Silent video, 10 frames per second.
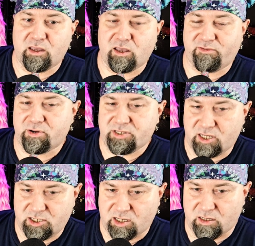If you are
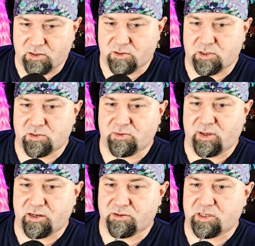satiated, you can choose to
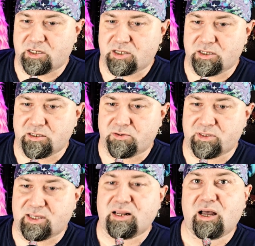end your satiation to
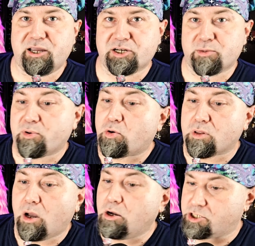instead high jump
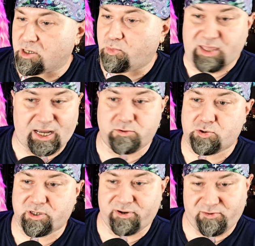or long jump without
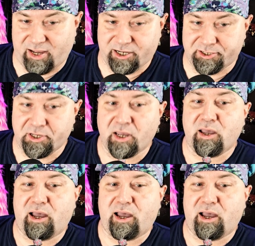triggering reactions,